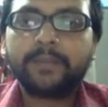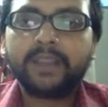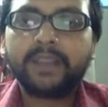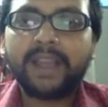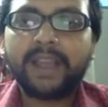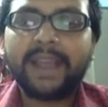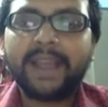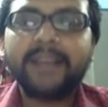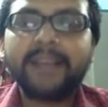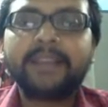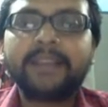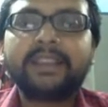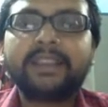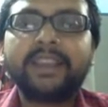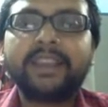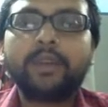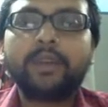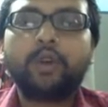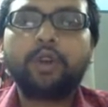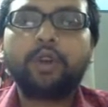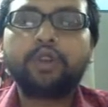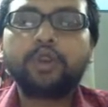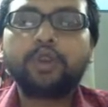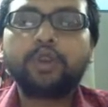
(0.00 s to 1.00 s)
and they
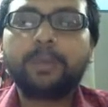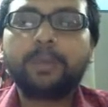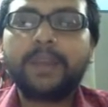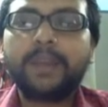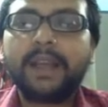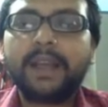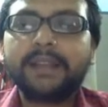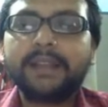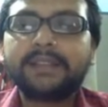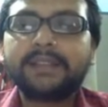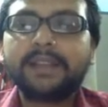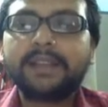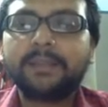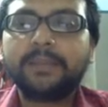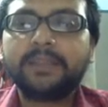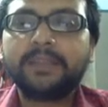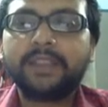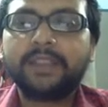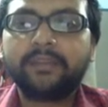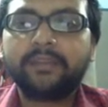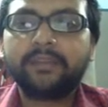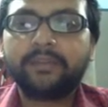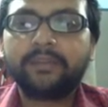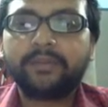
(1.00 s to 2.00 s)
also plan
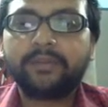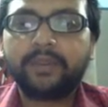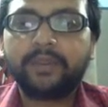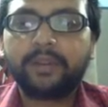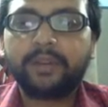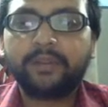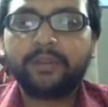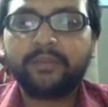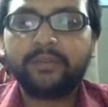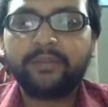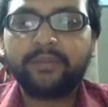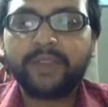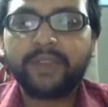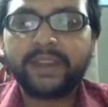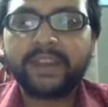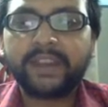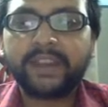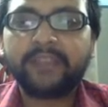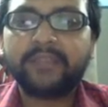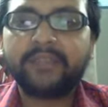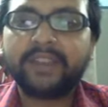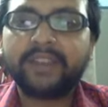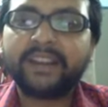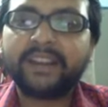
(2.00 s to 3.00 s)
something
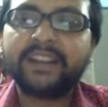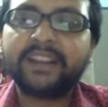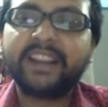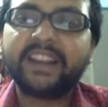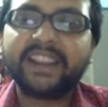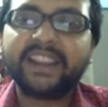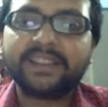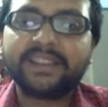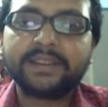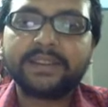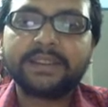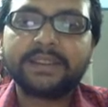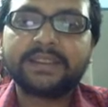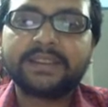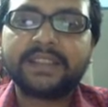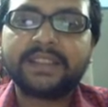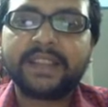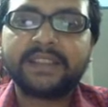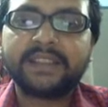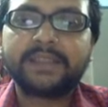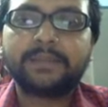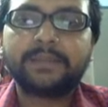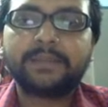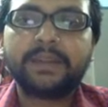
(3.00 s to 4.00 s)
very dangerous
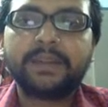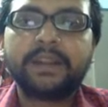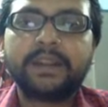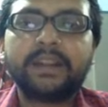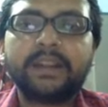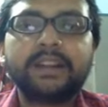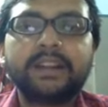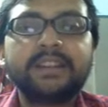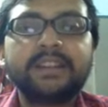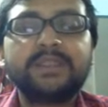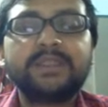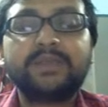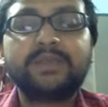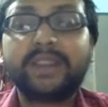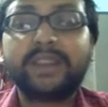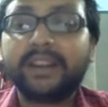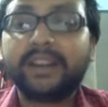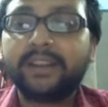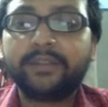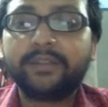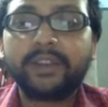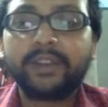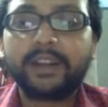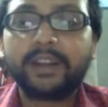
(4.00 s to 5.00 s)
things, but it is
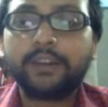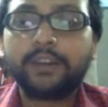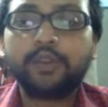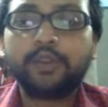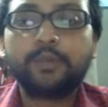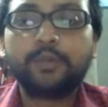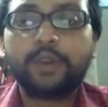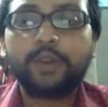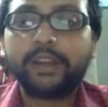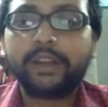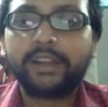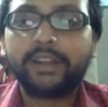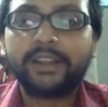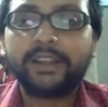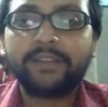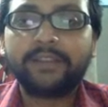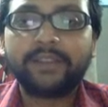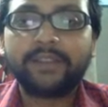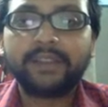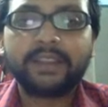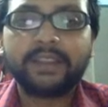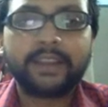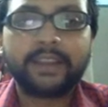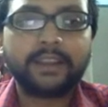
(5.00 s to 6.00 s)
very difficult to monitor
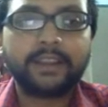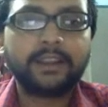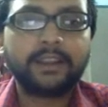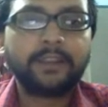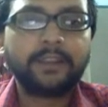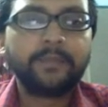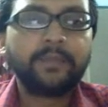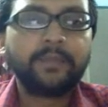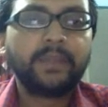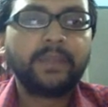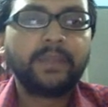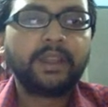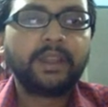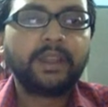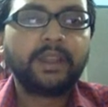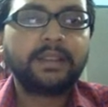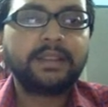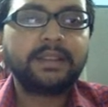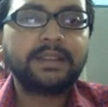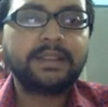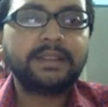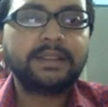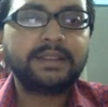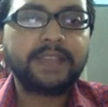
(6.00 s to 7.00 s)
everything.
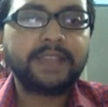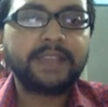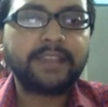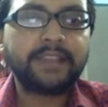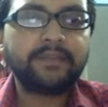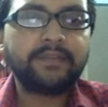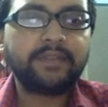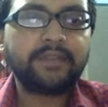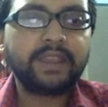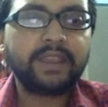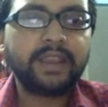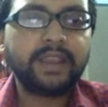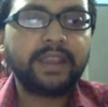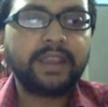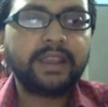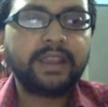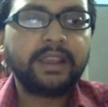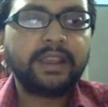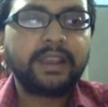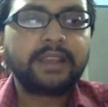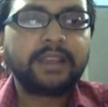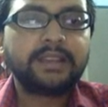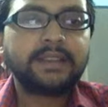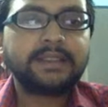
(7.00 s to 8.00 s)
The same way,
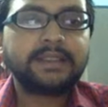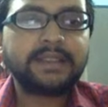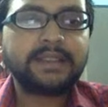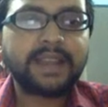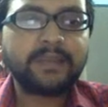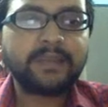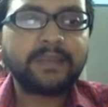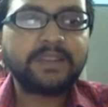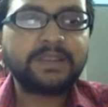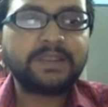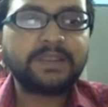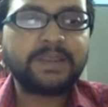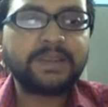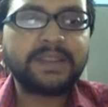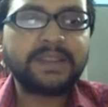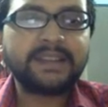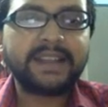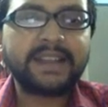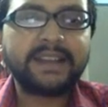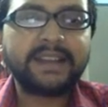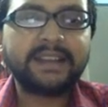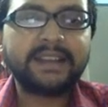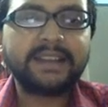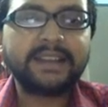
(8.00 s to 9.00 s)

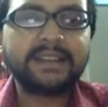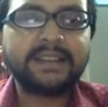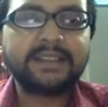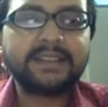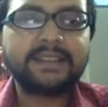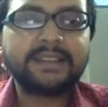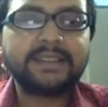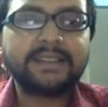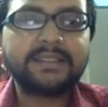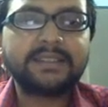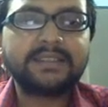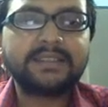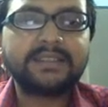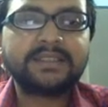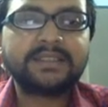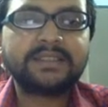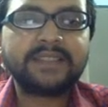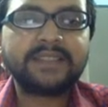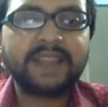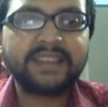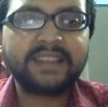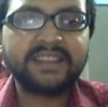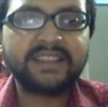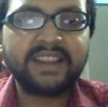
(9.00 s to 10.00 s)
cyberspace handles
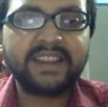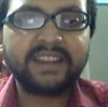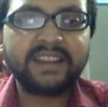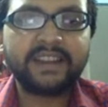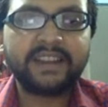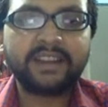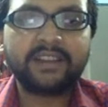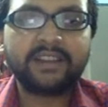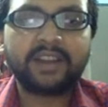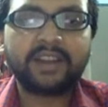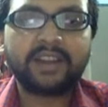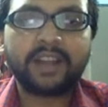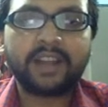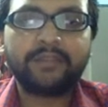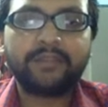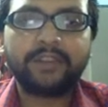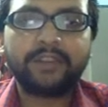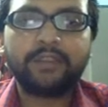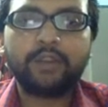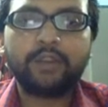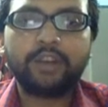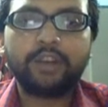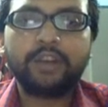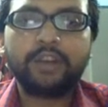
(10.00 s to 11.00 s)
gigantic
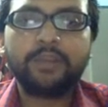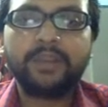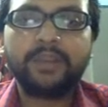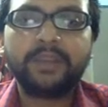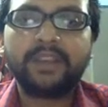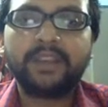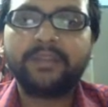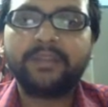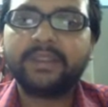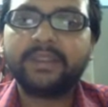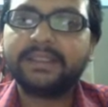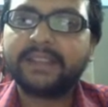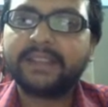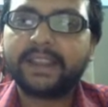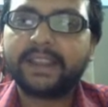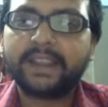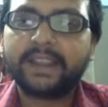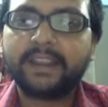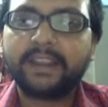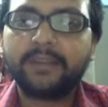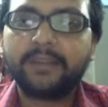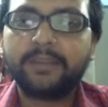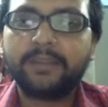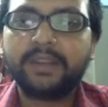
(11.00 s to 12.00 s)
traffic volume every
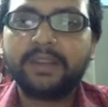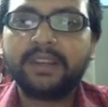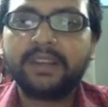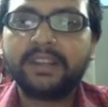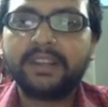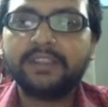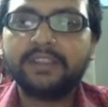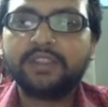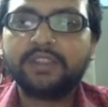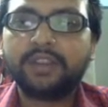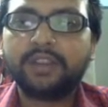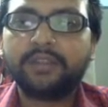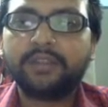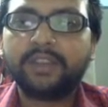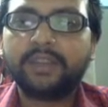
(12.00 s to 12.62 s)
second. Billions of